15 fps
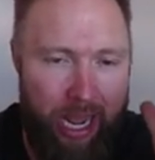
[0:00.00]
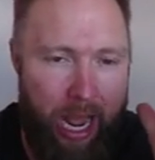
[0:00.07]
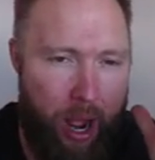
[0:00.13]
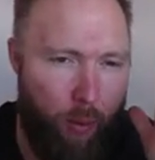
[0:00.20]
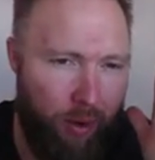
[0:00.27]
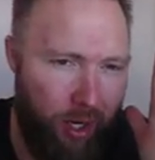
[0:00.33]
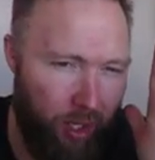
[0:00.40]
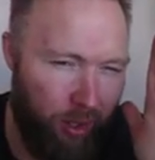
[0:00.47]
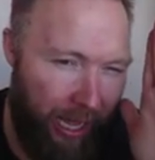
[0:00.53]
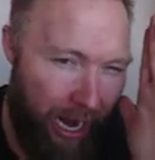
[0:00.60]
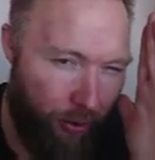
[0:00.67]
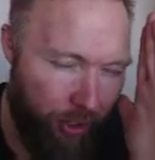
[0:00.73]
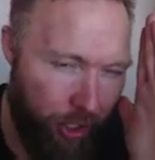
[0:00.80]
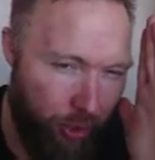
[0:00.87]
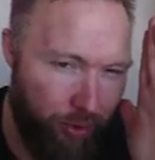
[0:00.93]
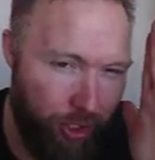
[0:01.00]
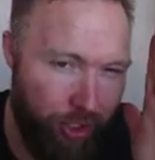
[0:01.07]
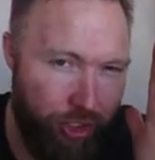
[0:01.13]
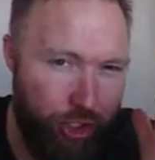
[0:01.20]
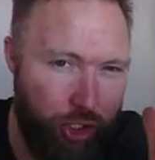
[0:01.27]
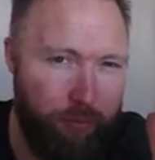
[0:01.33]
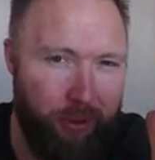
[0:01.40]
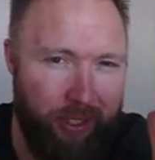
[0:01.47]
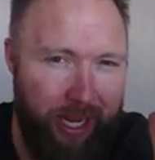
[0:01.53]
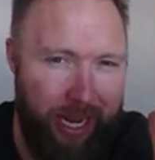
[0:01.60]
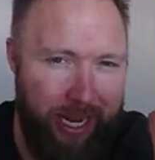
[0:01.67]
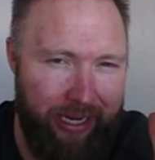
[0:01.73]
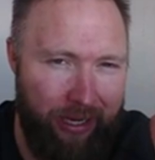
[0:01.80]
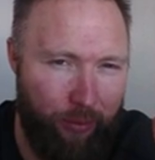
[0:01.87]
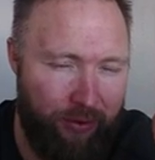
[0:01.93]
I want to allow you to
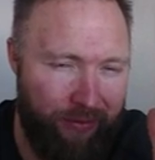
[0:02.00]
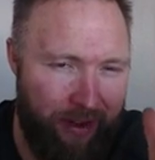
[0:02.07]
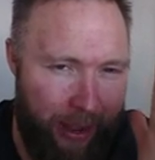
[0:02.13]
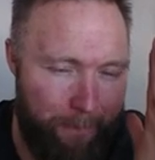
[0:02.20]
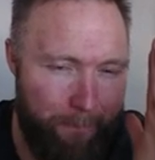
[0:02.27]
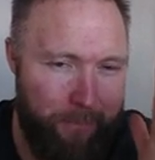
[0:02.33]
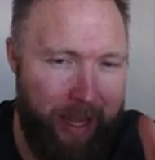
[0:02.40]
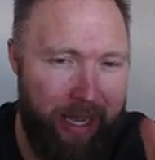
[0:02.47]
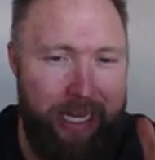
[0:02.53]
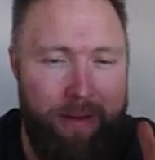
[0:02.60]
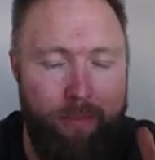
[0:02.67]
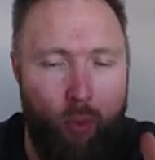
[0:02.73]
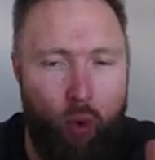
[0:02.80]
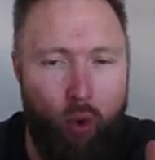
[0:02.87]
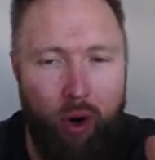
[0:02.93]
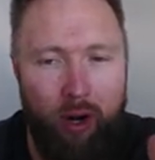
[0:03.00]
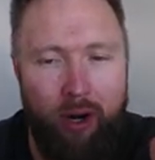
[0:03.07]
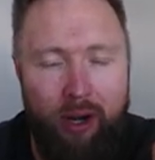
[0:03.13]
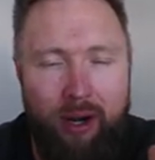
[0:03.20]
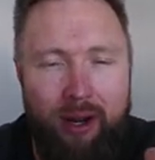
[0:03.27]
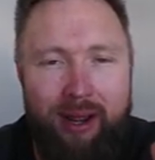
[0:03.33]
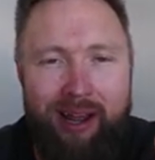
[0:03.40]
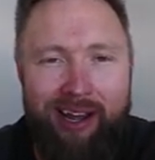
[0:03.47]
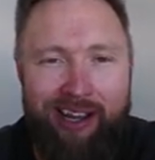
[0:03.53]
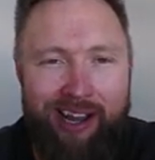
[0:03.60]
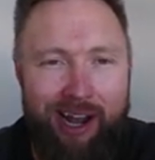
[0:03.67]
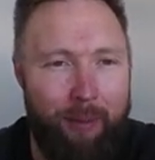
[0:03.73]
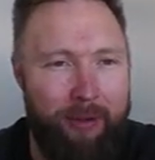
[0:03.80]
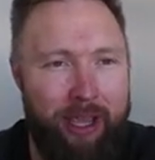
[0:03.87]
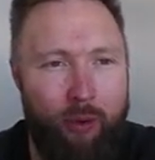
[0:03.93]
duplicate it. We've got many more
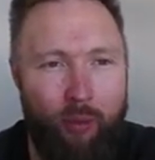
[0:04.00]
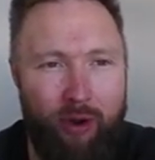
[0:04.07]
coming.